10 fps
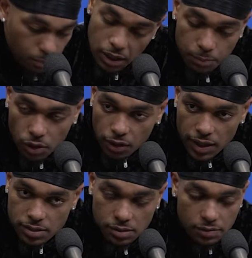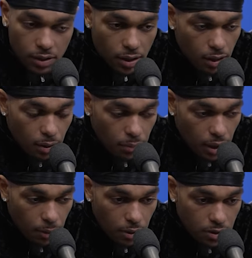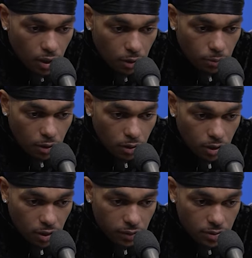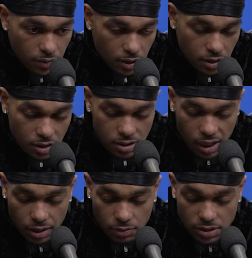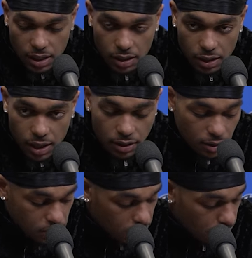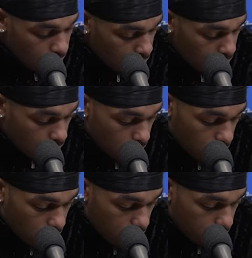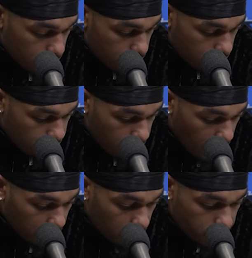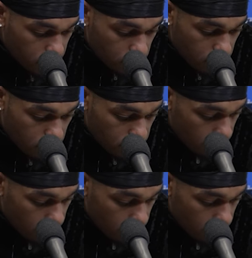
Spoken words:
Being more aggressive, being able to talk more on the defensive end and just stay connected. So, after the first quarter,